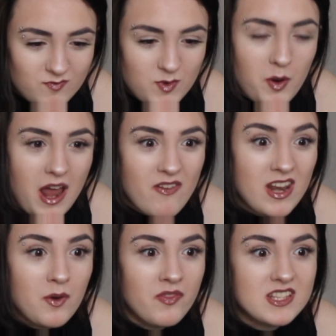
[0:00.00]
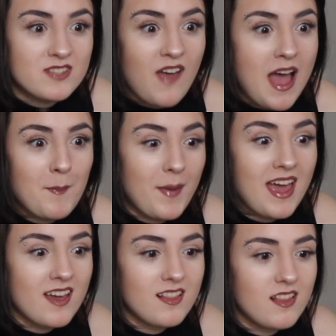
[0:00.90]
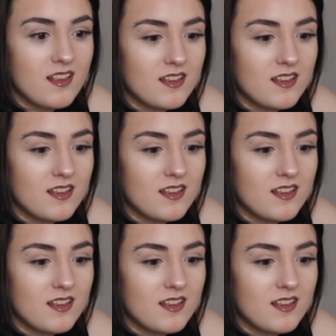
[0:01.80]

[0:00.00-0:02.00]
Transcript: We won't have anyone that's fat and pale.